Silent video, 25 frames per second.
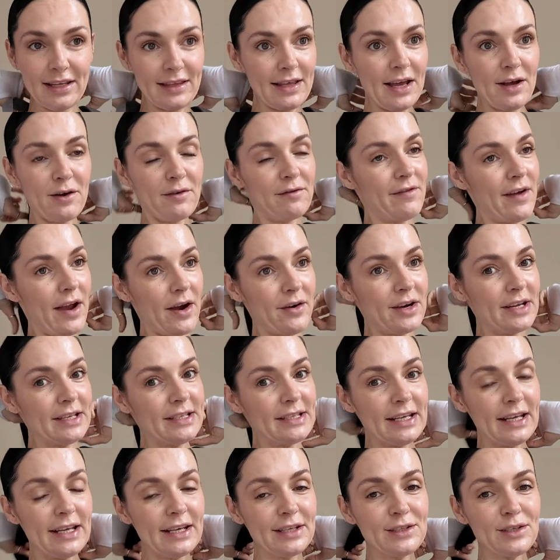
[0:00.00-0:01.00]
They are very
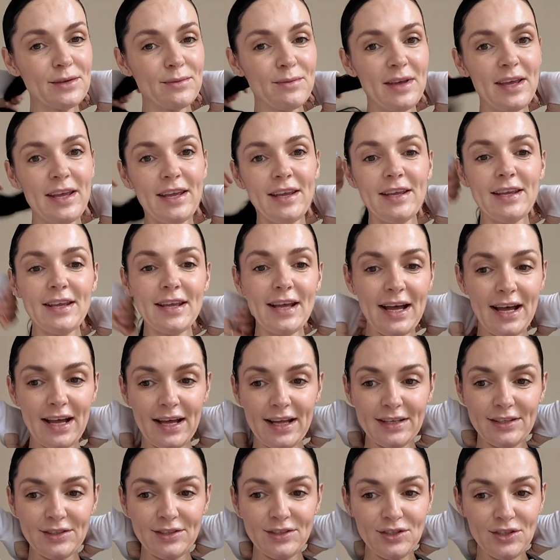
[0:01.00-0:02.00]
dear to me,
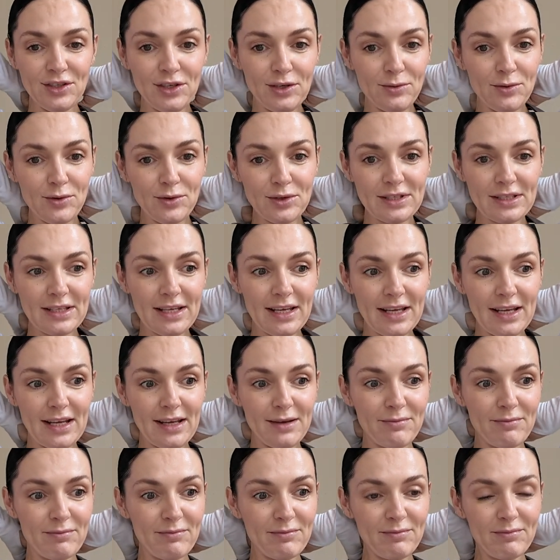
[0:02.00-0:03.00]
and you will
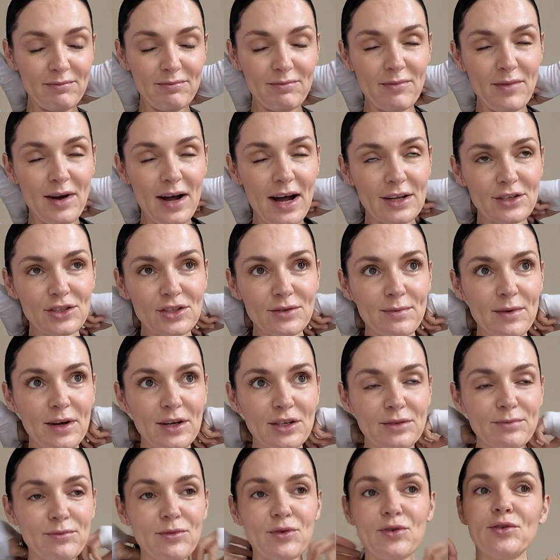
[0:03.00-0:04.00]
see much
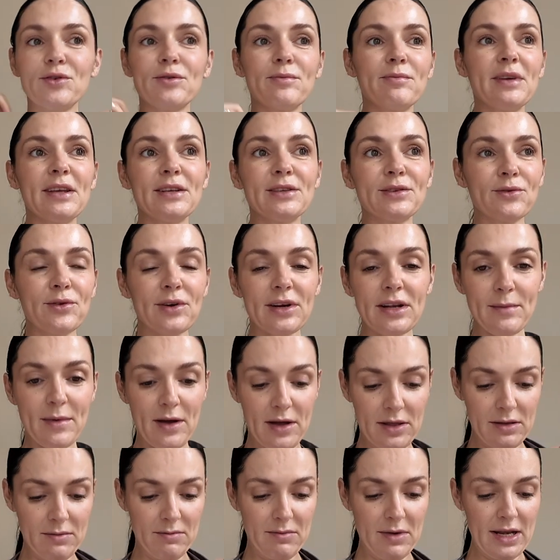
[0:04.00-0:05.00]
more me talking
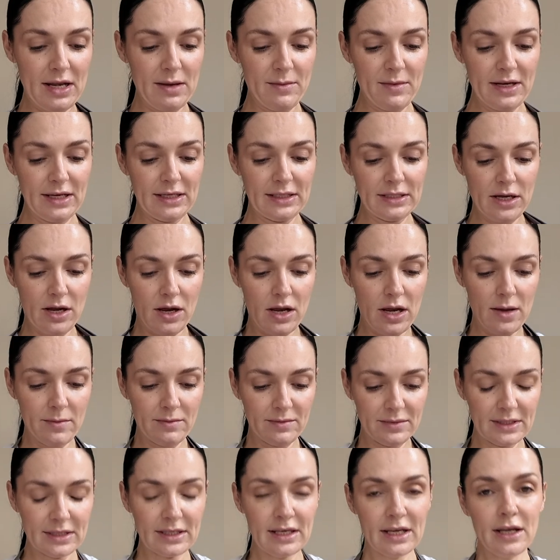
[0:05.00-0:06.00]
about them many
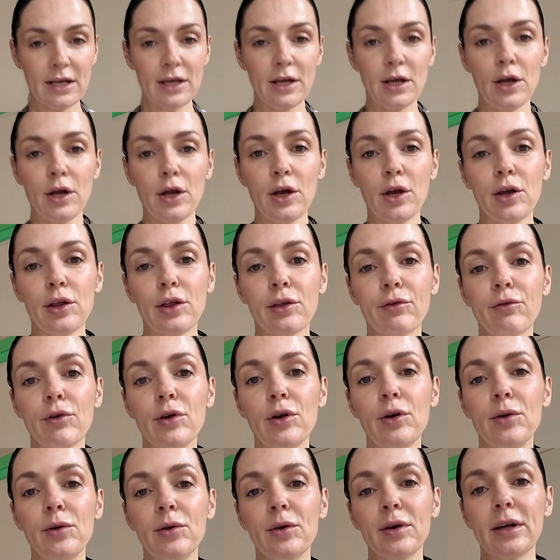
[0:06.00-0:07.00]
times
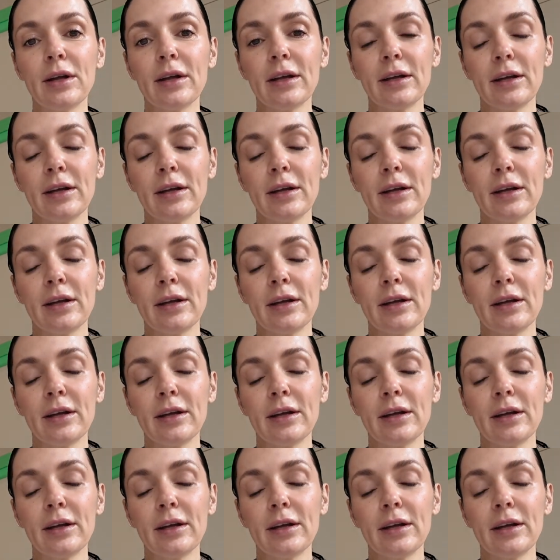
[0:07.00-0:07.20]
through